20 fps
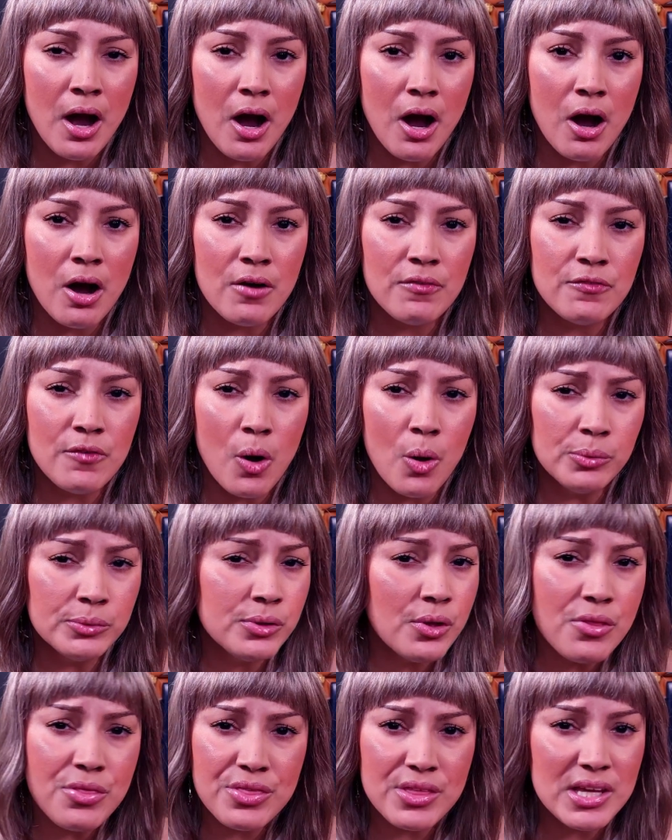of all
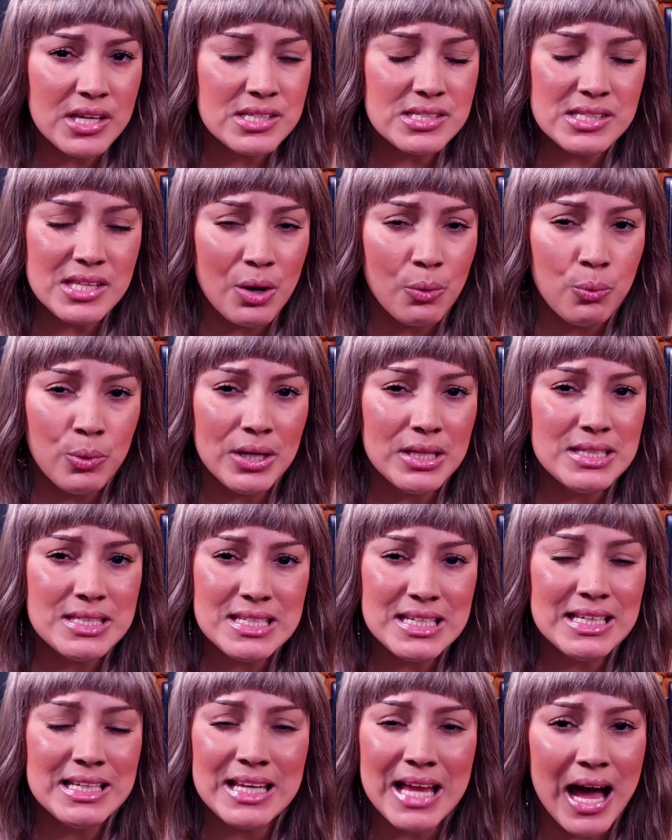the things that we
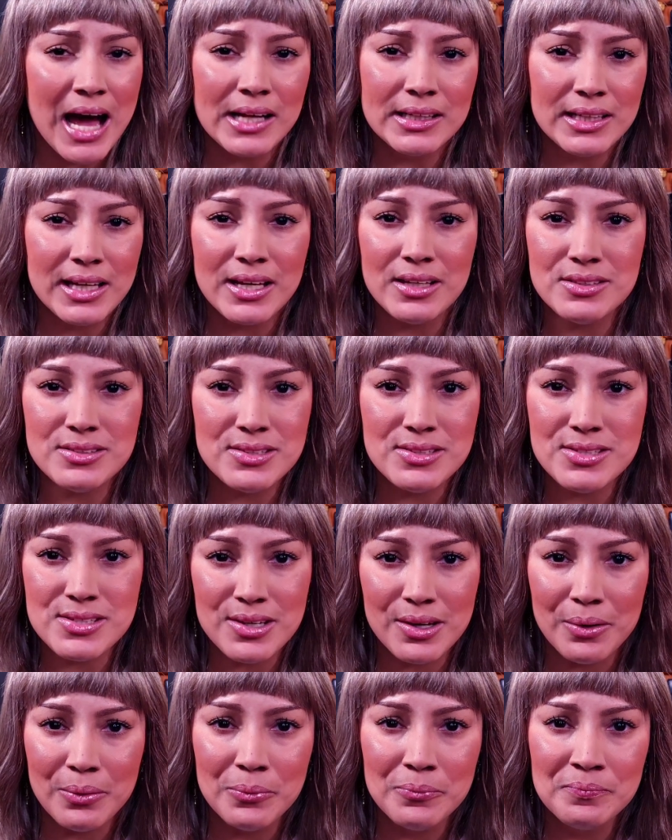did not get to
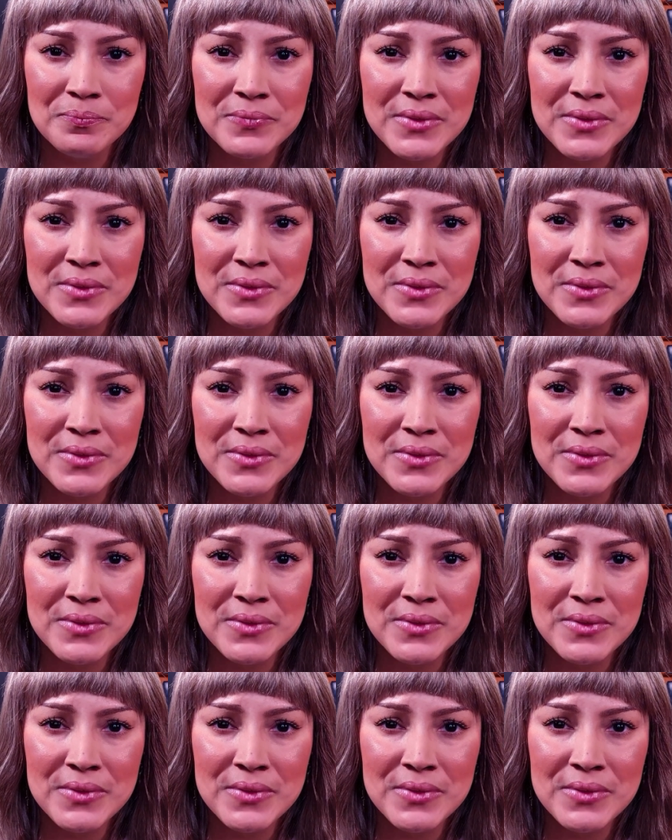do.